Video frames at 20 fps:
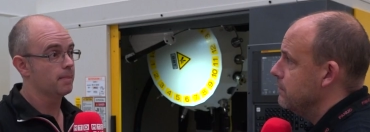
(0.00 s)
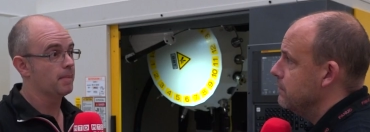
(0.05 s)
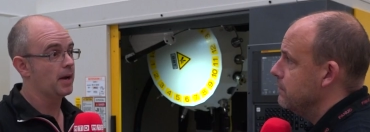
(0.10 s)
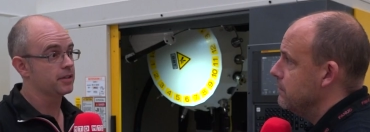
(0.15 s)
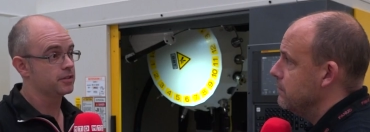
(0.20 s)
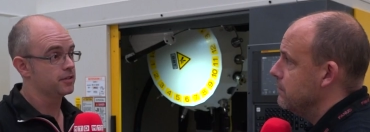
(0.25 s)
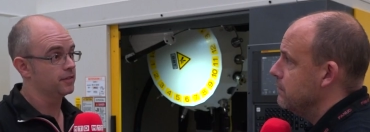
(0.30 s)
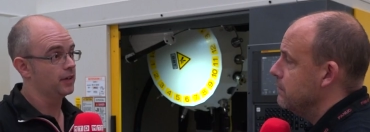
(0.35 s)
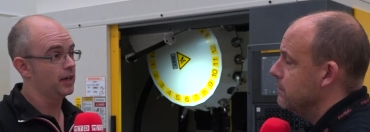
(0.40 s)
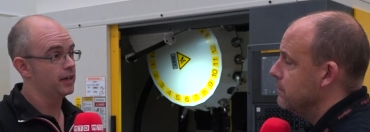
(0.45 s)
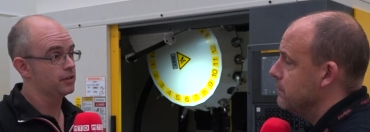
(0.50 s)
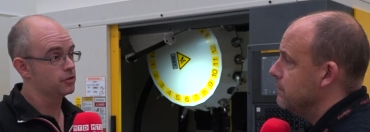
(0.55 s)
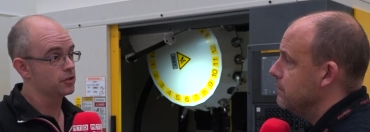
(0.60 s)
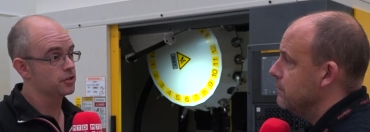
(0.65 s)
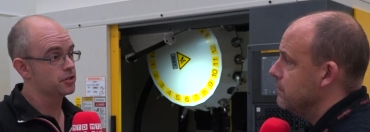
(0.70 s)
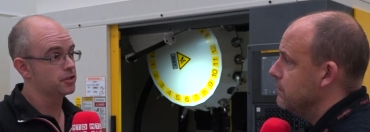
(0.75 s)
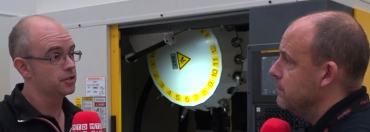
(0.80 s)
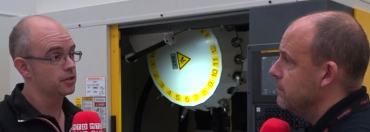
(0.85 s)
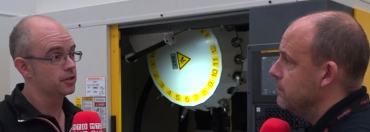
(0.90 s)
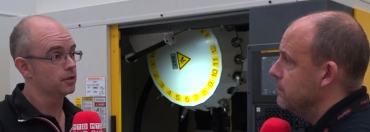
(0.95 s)
Speaker 1: amount of
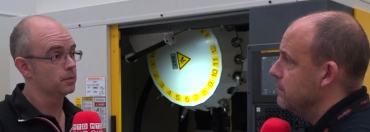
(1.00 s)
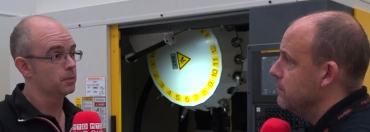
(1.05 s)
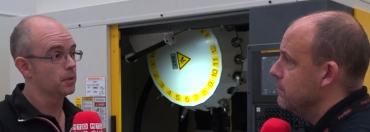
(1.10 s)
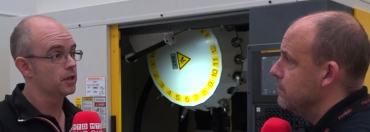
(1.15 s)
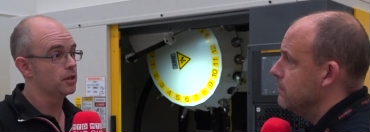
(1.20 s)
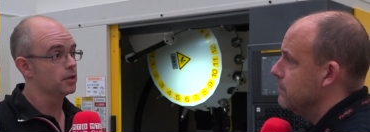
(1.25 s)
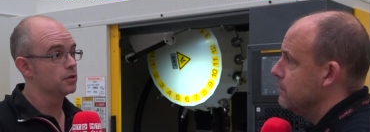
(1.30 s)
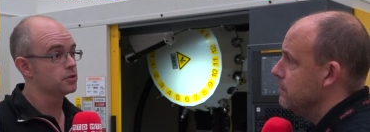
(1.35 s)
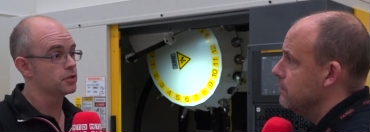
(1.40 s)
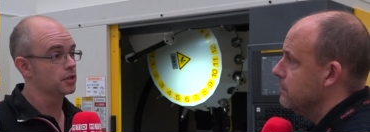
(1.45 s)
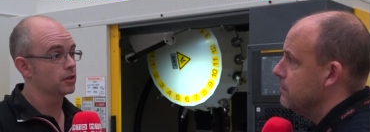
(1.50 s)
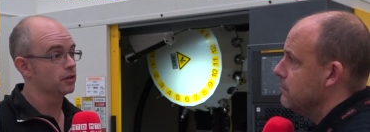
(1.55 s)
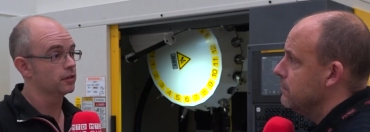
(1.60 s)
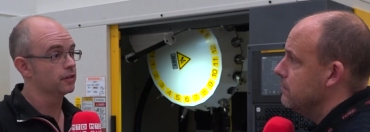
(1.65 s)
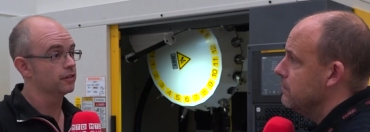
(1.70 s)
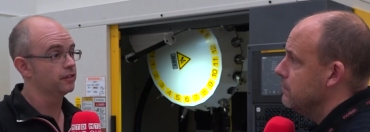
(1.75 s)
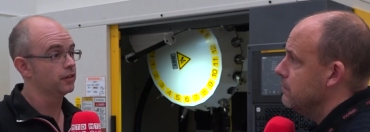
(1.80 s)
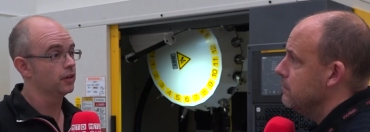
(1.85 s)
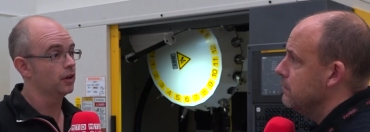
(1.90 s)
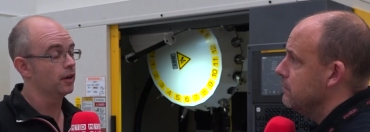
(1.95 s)
electricity that we're using
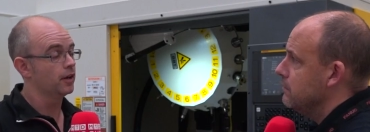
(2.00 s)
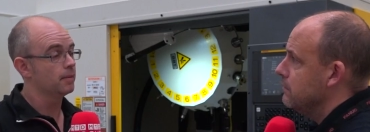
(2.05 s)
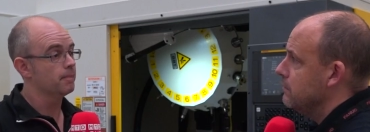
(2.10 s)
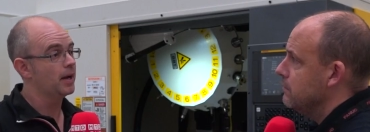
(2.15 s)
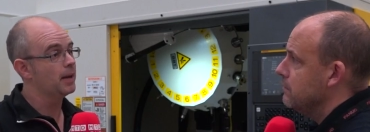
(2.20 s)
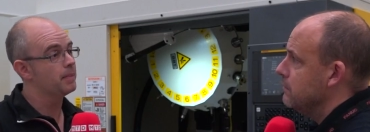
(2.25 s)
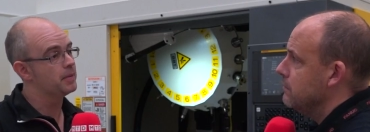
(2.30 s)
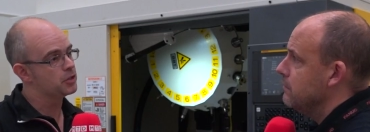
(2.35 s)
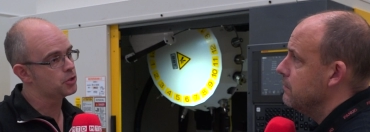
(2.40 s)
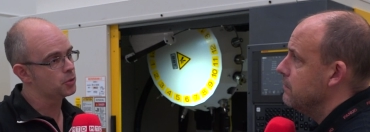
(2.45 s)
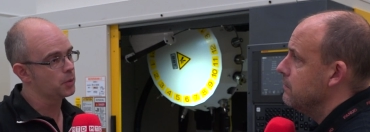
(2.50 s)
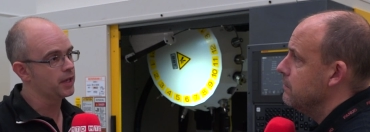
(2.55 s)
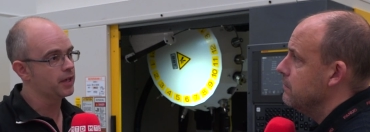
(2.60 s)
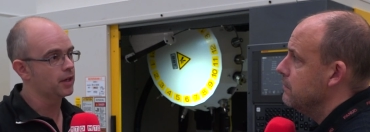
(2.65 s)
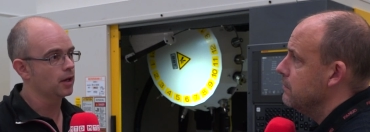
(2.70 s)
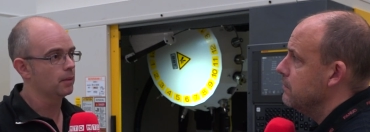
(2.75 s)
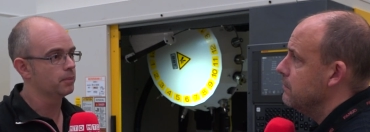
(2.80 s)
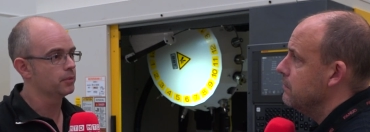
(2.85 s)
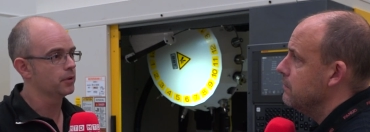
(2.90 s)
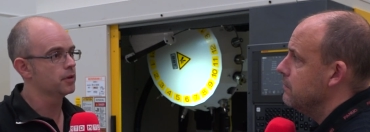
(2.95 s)
on the fly and maybe
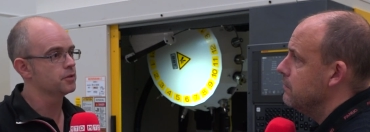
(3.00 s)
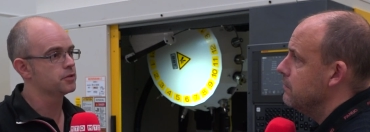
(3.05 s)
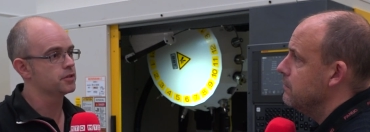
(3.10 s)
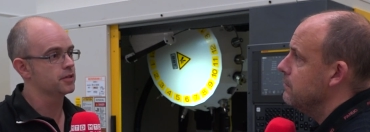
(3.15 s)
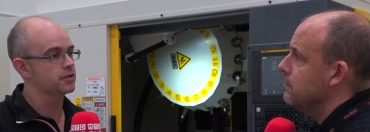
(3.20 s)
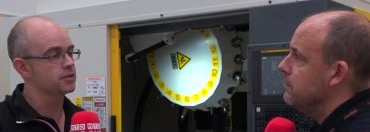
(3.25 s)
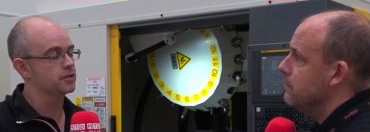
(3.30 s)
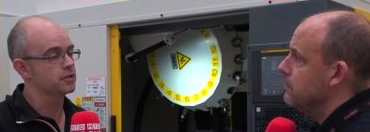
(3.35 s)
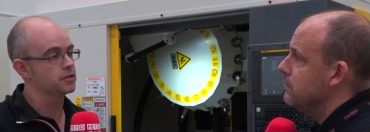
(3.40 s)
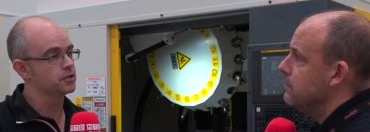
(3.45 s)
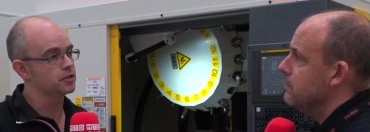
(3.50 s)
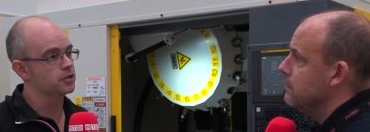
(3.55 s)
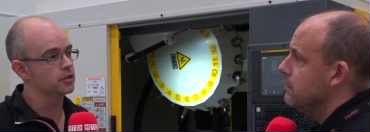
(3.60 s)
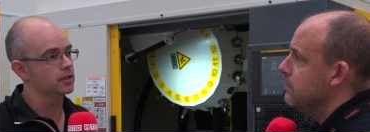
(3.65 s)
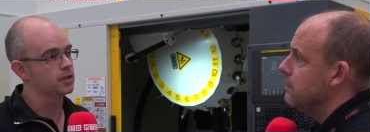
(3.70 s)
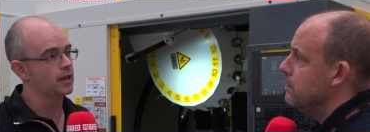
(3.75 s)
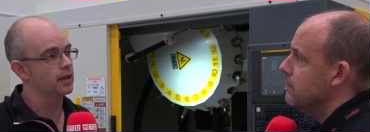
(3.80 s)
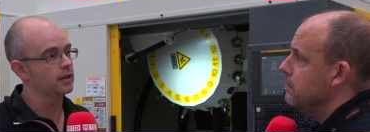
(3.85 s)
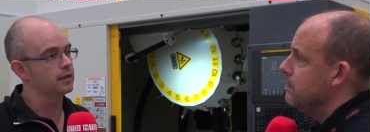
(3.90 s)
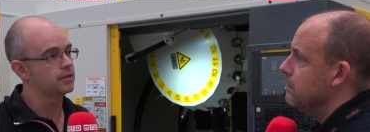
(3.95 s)
tweak our processes
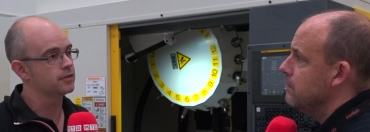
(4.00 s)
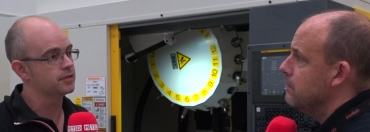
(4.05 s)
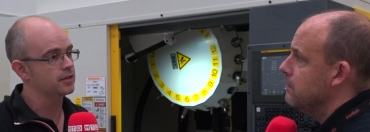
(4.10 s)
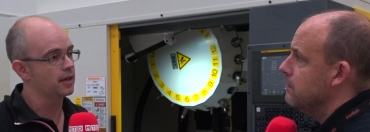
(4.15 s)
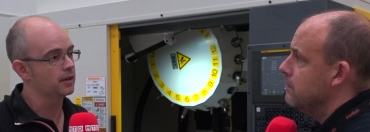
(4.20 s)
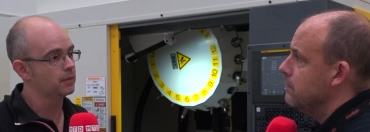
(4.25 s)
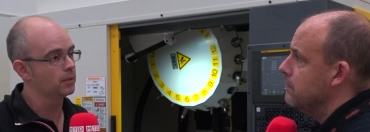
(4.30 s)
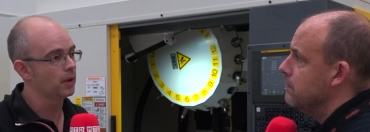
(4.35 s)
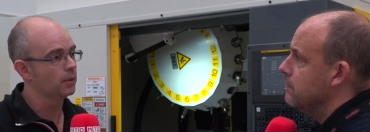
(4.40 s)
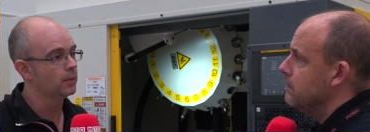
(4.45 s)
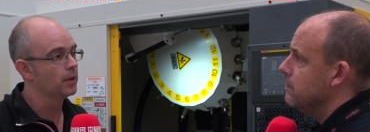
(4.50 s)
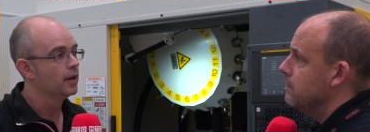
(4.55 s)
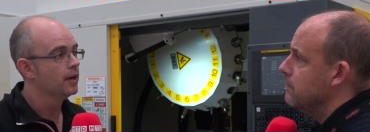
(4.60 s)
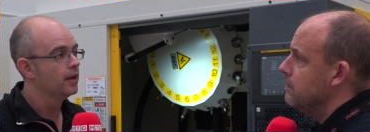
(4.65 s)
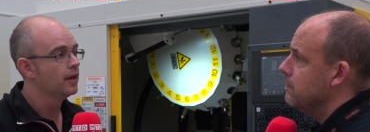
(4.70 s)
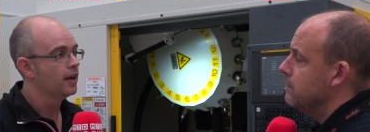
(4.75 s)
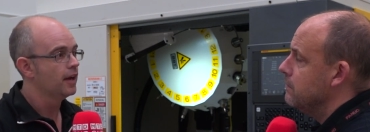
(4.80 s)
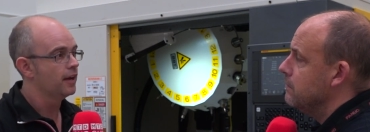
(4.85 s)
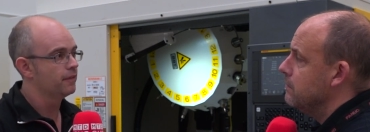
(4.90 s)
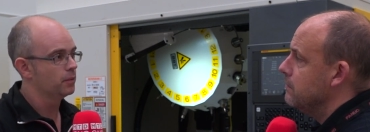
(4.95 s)
to then say, well,
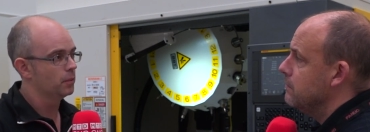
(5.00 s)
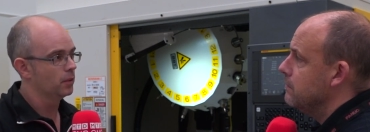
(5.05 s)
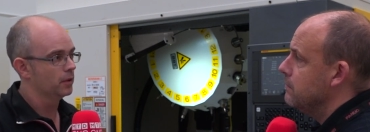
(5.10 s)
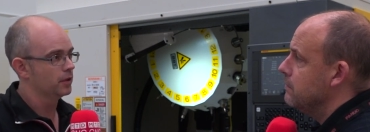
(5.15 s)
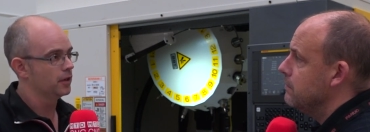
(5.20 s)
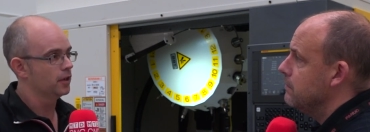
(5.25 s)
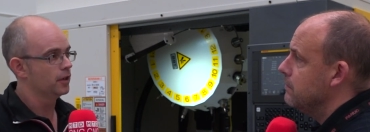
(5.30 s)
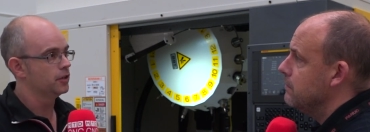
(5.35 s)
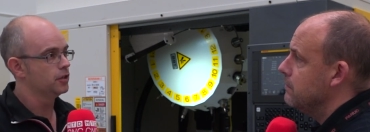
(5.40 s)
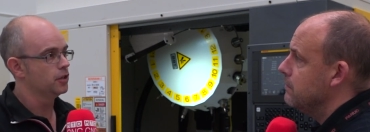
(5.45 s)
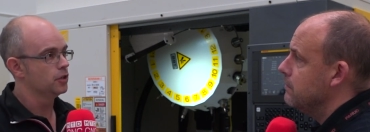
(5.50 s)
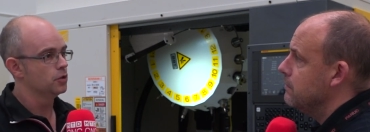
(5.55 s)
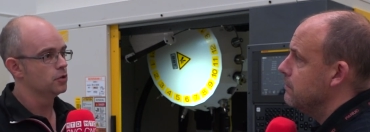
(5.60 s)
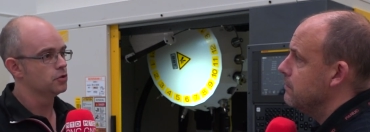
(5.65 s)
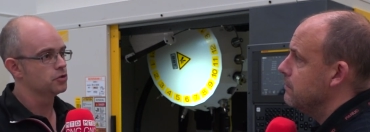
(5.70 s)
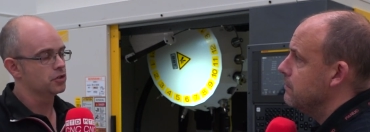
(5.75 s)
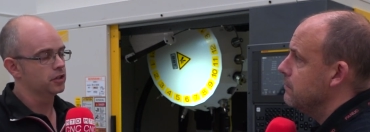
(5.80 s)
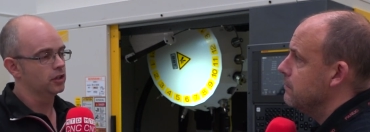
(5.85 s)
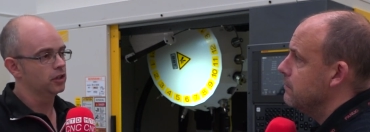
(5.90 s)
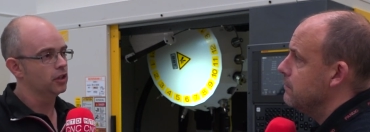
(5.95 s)
if we want to
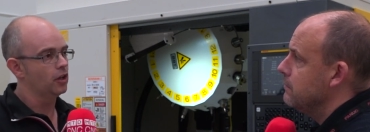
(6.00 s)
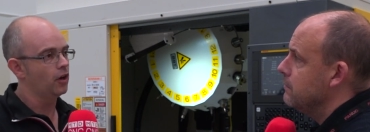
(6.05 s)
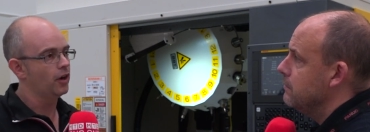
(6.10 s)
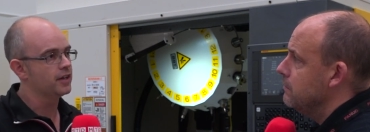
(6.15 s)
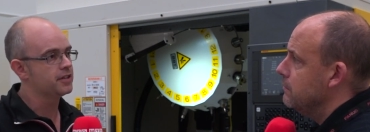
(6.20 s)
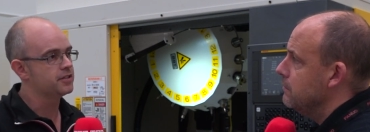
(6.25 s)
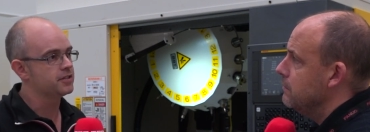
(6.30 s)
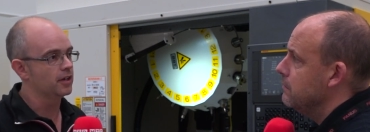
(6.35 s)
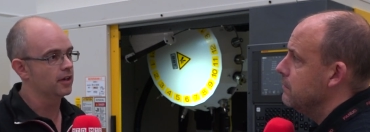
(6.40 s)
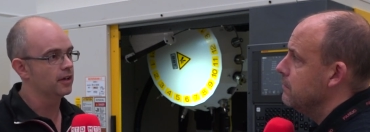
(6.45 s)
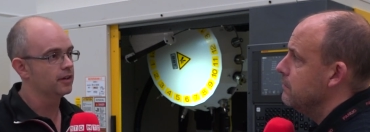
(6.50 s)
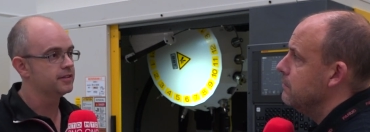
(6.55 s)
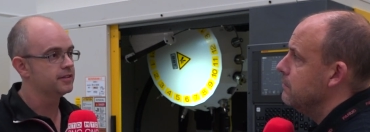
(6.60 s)
use lighter